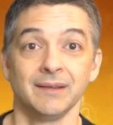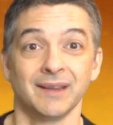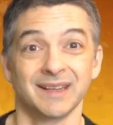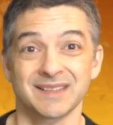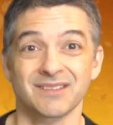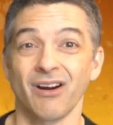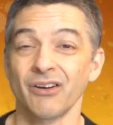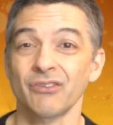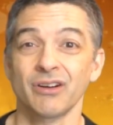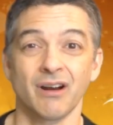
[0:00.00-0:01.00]
and it gets
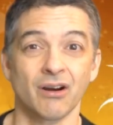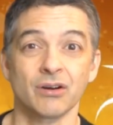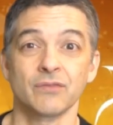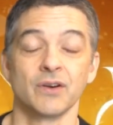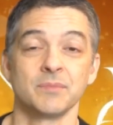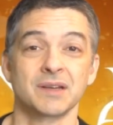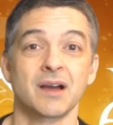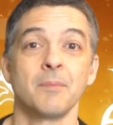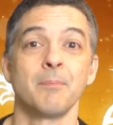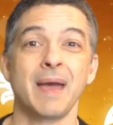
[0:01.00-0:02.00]
harder and harder for him to
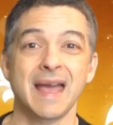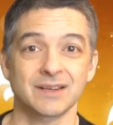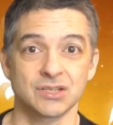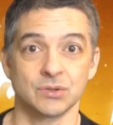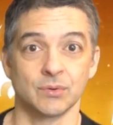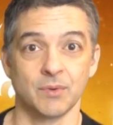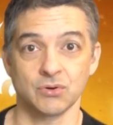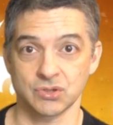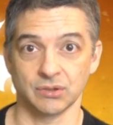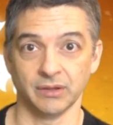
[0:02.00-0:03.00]
come back to you
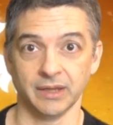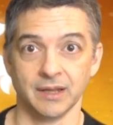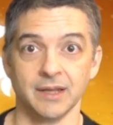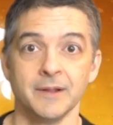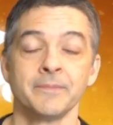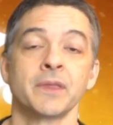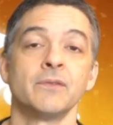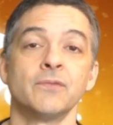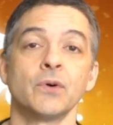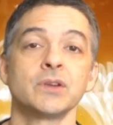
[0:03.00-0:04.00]
emotionally.
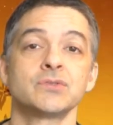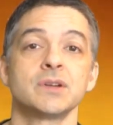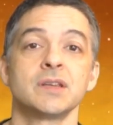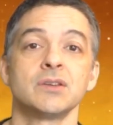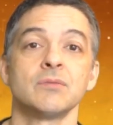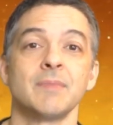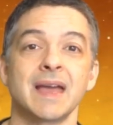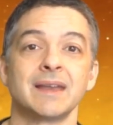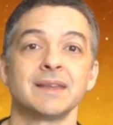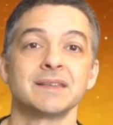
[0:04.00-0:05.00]
Avoid treating your
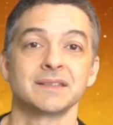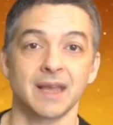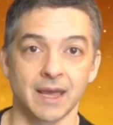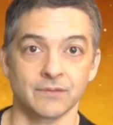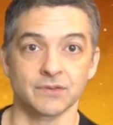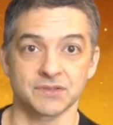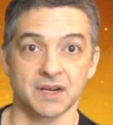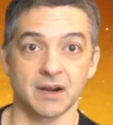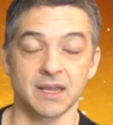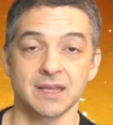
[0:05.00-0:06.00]
man as an
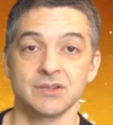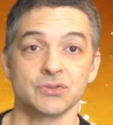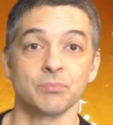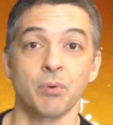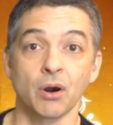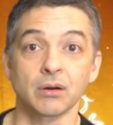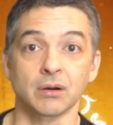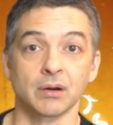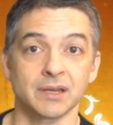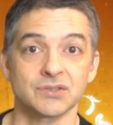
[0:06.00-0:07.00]
adversary. He's your
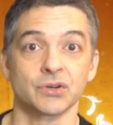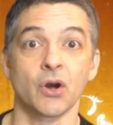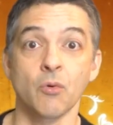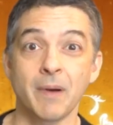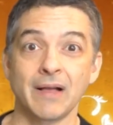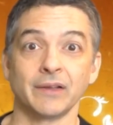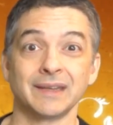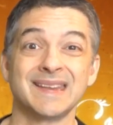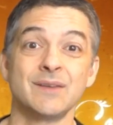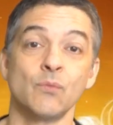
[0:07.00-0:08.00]
partner and he's your co-pilot,
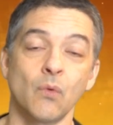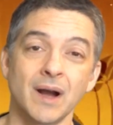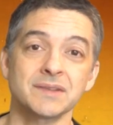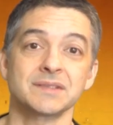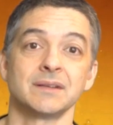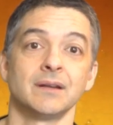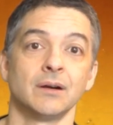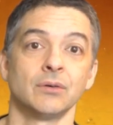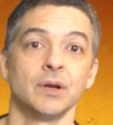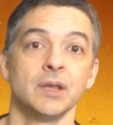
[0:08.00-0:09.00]
and he wants to
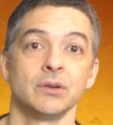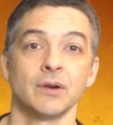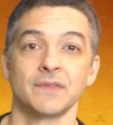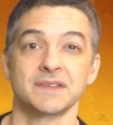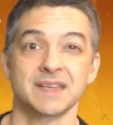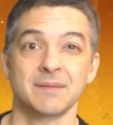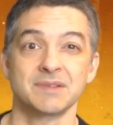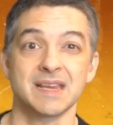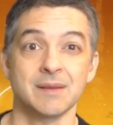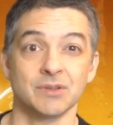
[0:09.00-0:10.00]
know you're on the same
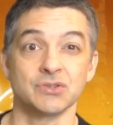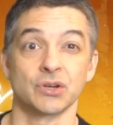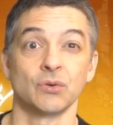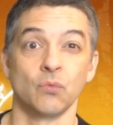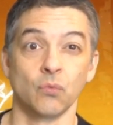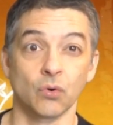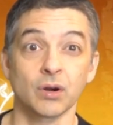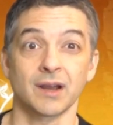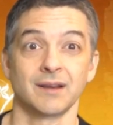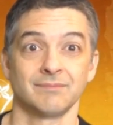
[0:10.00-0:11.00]
team, that you're going to
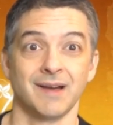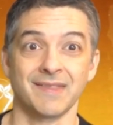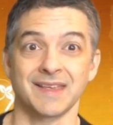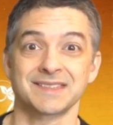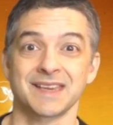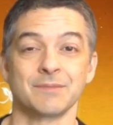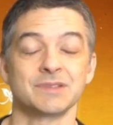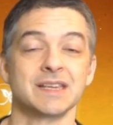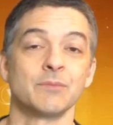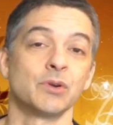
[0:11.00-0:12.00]
work on that same
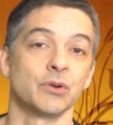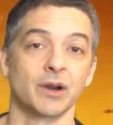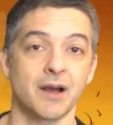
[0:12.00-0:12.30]
team when you're a